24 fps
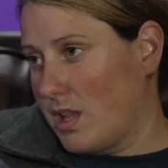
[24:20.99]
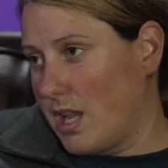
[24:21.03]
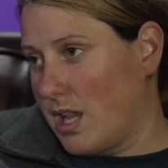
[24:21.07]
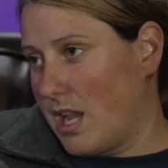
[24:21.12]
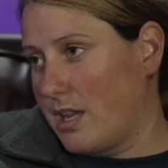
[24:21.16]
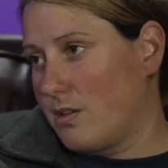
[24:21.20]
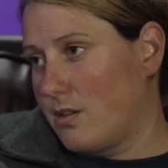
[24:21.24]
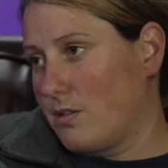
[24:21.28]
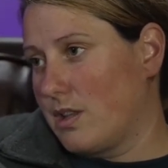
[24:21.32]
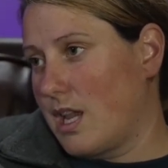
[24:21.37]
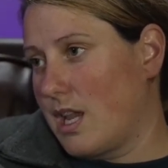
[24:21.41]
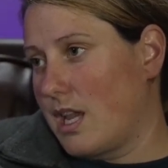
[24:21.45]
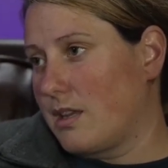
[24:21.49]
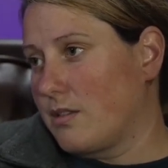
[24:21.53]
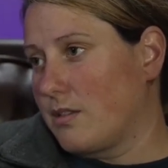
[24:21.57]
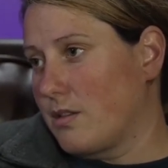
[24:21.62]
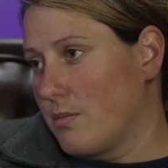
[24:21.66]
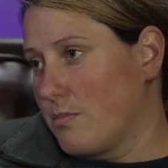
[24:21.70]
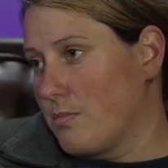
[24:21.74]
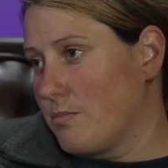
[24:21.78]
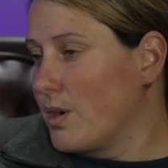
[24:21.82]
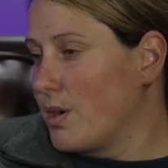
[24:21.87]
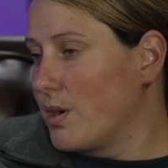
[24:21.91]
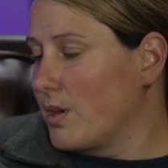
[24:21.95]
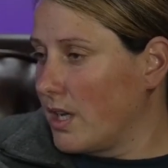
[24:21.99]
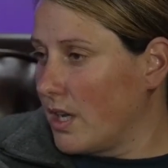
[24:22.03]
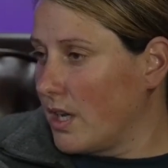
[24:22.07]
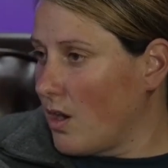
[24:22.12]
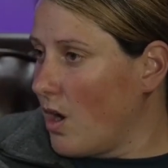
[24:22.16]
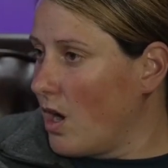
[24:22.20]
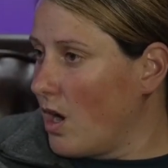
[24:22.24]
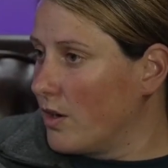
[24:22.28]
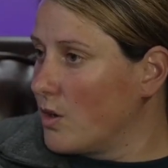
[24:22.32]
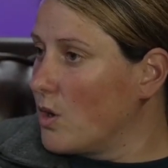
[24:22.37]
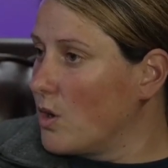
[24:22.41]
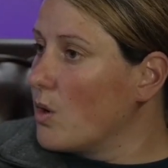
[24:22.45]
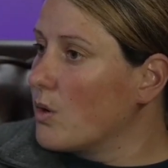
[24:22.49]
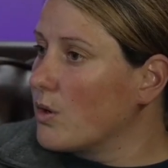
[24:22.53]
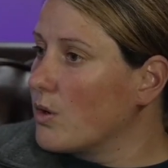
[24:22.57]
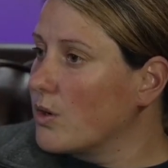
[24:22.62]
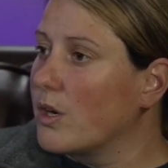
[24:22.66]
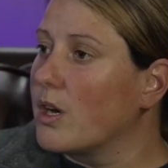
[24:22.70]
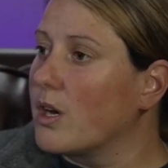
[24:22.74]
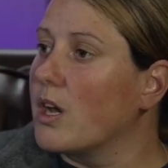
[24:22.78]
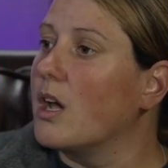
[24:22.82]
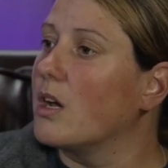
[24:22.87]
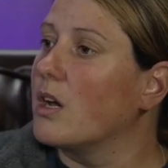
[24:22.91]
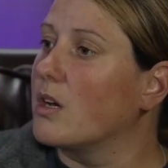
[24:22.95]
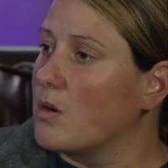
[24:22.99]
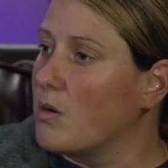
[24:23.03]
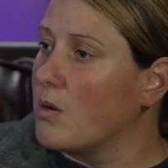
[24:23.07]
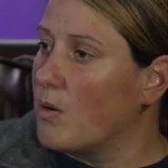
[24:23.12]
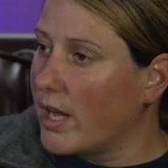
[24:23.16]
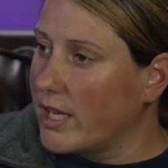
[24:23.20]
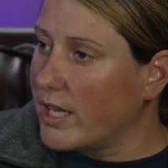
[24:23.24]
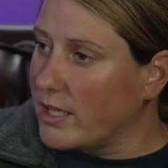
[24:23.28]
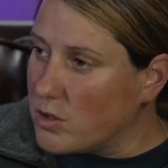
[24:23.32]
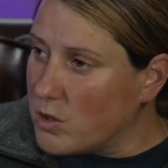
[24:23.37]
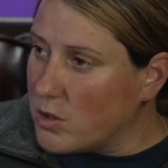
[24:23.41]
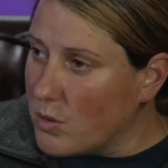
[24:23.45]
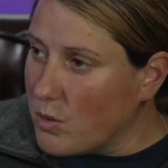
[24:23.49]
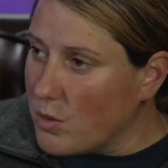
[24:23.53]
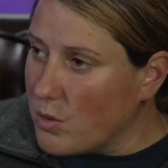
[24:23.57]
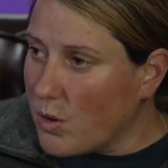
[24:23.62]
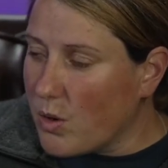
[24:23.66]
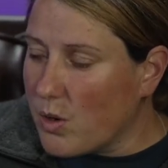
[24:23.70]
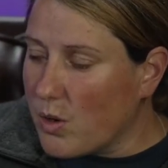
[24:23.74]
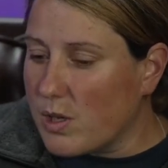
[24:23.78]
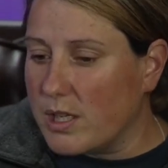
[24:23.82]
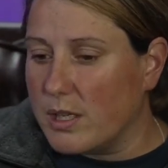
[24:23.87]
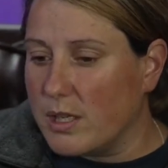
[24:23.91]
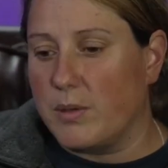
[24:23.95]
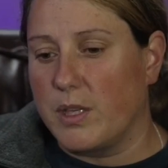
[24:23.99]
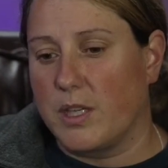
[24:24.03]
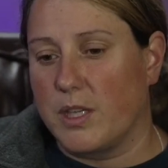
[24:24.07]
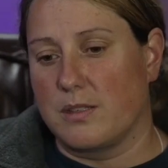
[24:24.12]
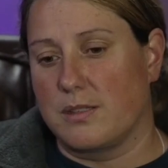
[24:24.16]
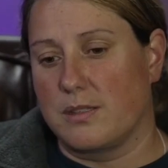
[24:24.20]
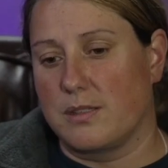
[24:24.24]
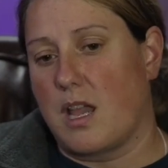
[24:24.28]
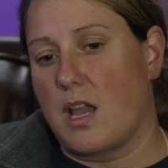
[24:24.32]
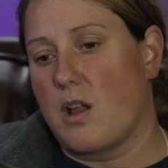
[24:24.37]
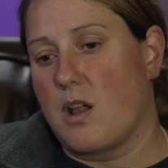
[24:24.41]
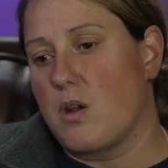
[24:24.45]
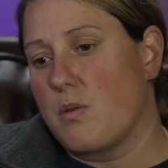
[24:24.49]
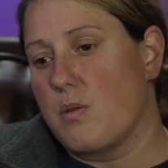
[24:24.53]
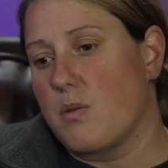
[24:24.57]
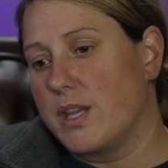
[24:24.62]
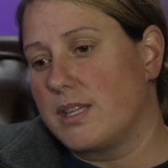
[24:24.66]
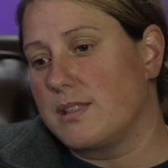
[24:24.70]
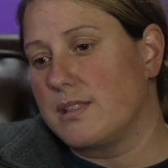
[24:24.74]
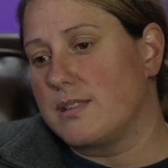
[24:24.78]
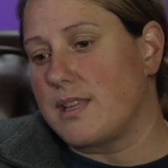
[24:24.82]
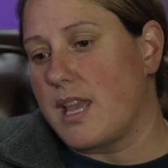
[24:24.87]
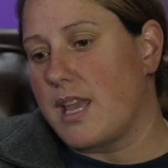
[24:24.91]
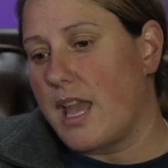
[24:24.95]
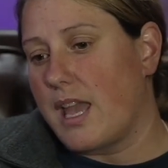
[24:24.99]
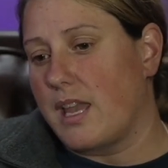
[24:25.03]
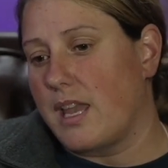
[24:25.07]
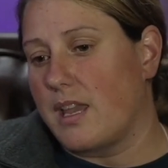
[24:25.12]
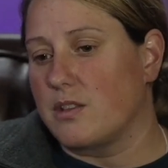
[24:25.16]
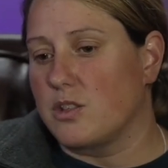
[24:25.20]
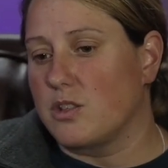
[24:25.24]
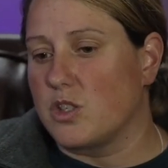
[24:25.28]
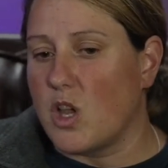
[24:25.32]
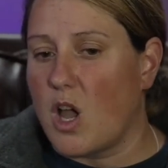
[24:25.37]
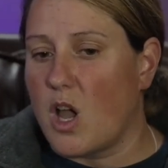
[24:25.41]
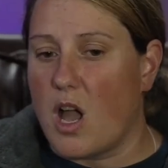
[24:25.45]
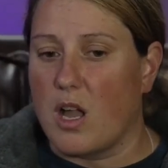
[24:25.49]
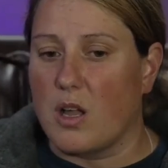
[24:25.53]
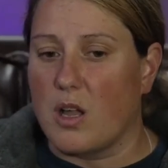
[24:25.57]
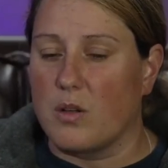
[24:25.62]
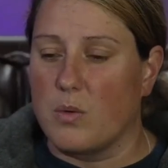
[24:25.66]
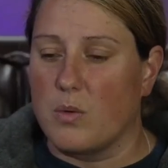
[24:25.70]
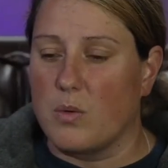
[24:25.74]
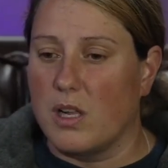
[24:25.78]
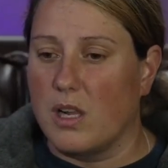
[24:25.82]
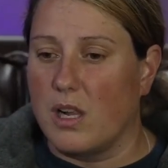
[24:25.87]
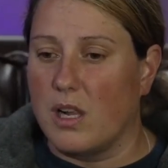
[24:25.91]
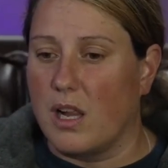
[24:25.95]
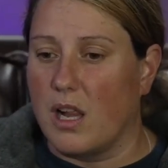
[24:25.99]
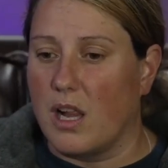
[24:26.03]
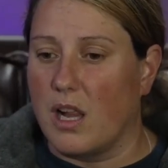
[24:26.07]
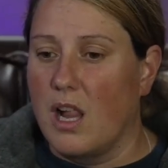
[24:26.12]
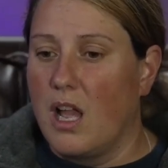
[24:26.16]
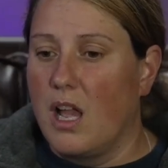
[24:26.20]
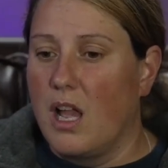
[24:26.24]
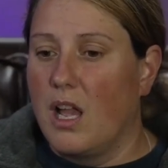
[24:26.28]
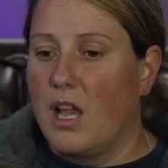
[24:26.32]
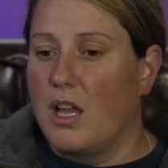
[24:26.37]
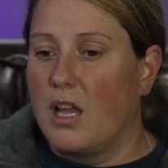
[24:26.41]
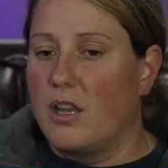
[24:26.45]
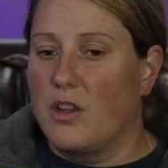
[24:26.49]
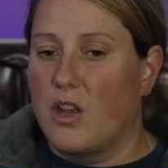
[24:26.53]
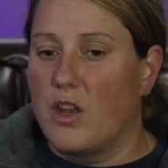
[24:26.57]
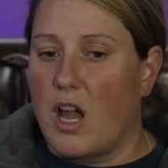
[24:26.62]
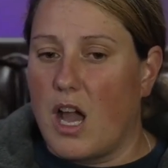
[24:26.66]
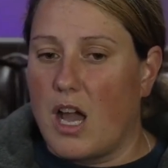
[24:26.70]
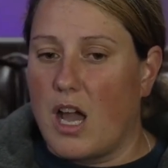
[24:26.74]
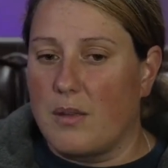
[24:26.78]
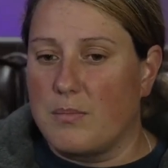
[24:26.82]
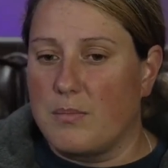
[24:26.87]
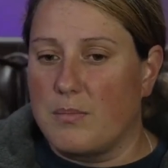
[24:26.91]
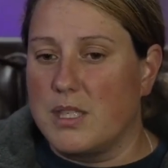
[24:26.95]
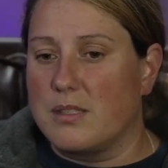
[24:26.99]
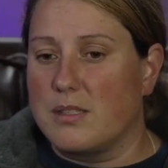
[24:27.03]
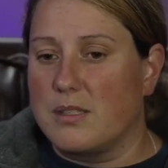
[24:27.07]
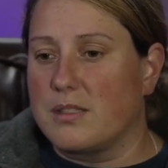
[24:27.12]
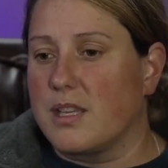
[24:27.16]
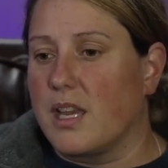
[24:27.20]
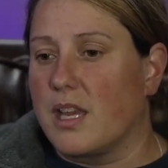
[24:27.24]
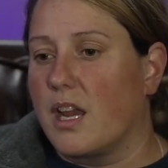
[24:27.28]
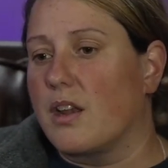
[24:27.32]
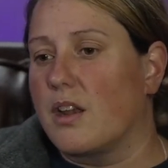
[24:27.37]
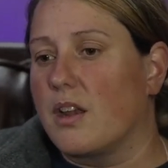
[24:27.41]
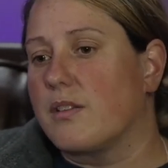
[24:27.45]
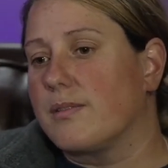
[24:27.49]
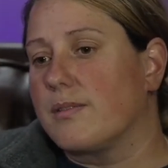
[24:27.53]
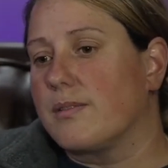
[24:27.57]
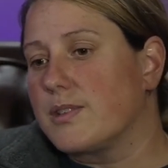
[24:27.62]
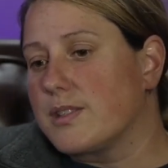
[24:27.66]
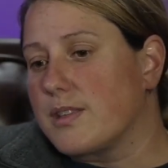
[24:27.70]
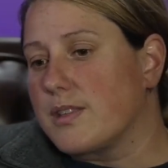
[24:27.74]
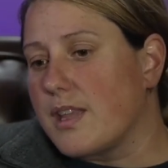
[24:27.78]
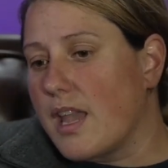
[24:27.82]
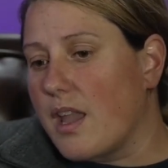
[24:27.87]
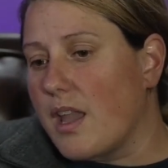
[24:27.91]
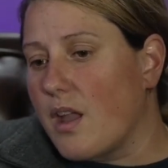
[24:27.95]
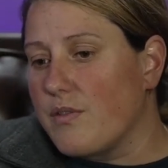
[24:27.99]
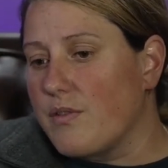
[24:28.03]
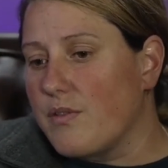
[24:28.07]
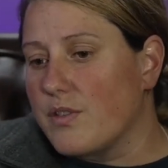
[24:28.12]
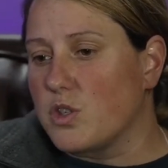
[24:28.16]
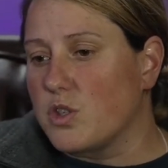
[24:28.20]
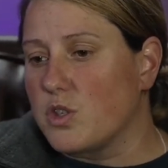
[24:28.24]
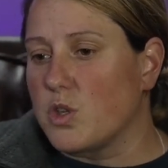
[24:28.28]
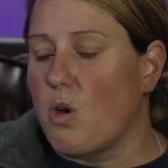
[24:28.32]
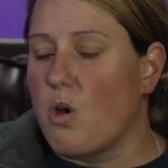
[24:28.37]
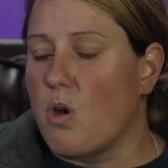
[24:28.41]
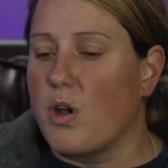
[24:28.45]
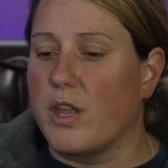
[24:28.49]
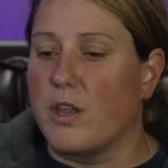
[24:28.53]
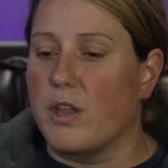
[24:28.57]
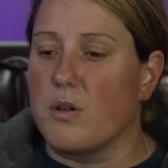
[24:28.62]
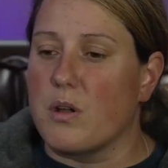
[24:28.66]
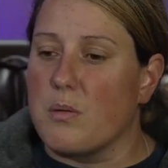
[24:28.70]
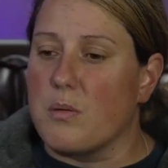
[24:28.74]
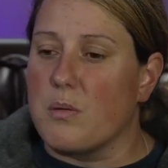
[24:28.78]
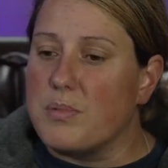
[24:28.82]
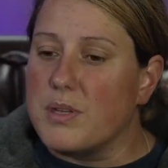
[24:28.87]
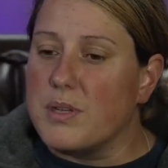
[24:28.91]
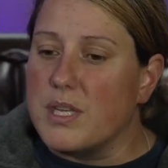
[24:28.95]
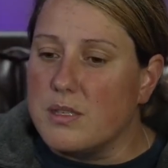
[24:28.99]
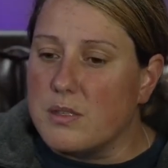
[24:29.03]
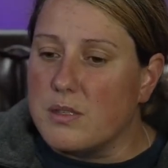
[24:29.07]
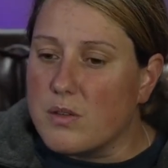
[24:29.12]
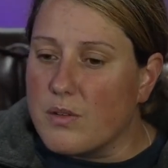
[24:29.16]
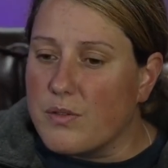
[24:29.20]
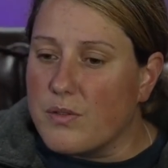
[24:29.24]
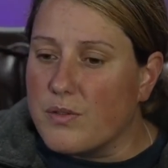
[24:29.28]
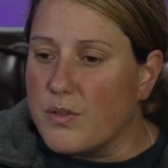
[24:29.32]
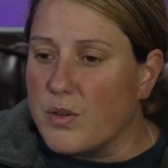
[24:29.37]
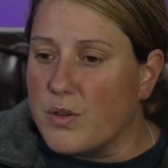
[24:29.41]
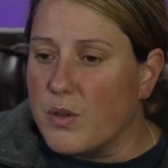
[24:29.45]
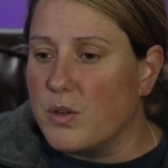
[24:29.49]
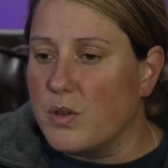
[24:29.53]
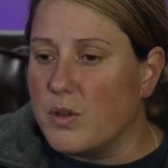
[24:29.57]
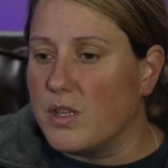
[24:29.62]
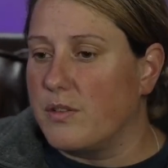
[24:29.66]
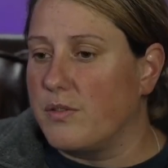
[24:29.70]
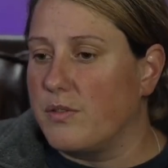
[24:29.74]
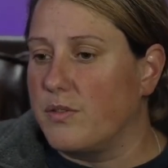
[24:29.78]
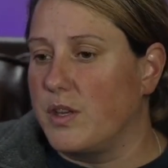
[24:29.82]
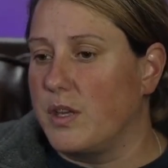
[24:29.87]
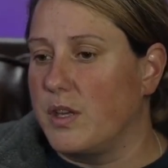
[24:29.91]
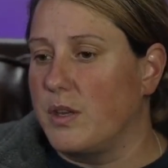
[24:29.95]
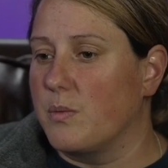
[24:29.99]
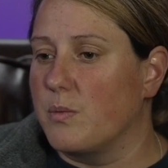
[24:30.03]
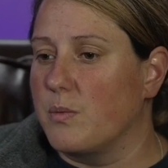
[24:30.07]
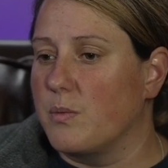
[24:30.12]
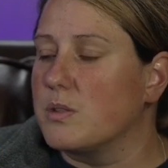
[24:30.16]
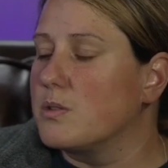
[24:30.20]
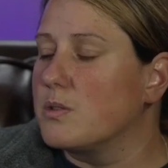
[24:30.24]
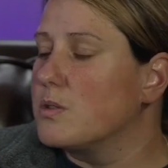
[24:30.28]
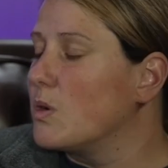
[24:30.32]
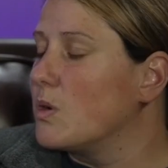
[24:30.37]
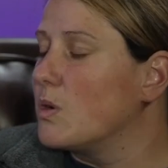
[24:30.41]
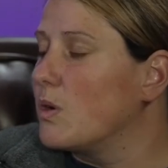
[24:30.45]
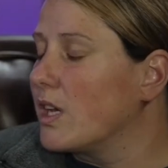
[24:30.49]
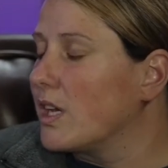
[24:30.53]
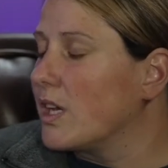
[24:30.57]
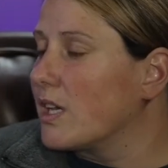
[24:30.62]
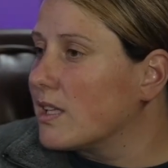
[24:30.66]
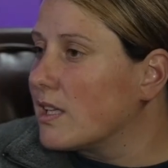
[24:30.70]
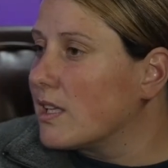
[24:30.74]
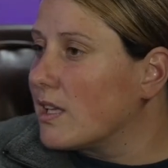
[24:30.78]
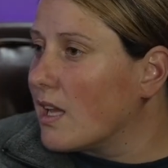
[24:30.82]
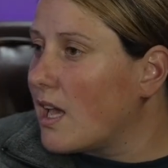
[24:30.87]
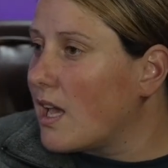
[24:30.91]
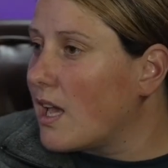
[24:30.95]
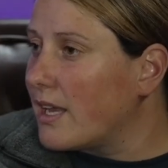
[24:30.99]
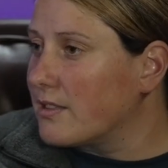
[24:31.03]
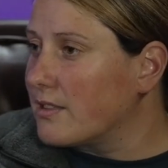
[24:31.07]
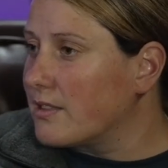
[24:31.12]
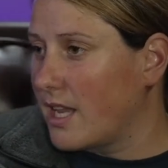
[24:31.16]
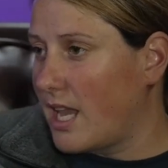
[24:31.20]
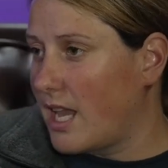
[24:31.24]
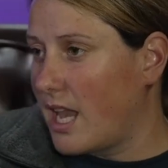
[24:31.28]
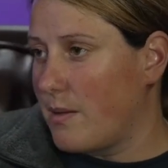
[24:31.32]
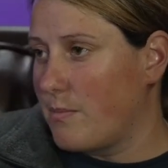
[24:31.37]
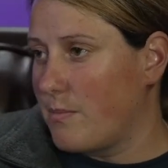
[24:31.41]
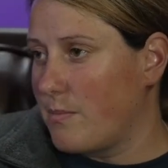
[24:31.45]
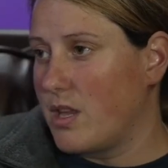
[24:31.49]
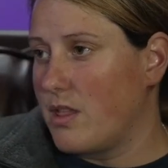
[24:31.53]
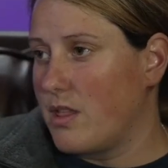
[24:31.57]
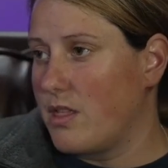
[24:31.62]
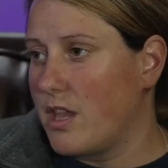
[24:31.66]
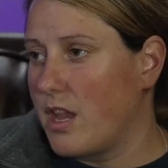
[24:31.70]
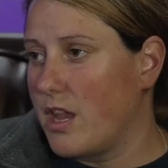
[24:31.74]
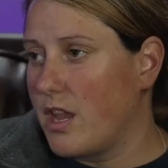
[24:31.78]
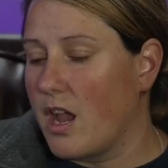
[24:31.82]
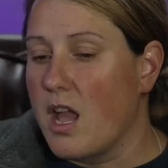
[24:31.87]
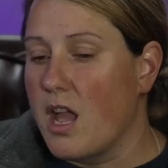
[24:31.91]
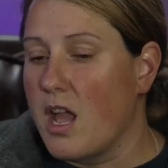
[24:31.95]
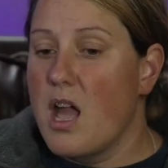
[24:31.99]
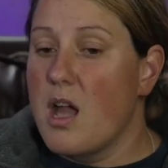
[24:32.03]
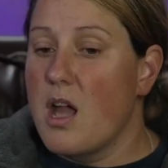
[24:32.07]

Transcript: I don't like them putting on odor quite too early because I always say a dog will not be scared, say, of a toy or a piece of food if he was doing a little hunt game in there.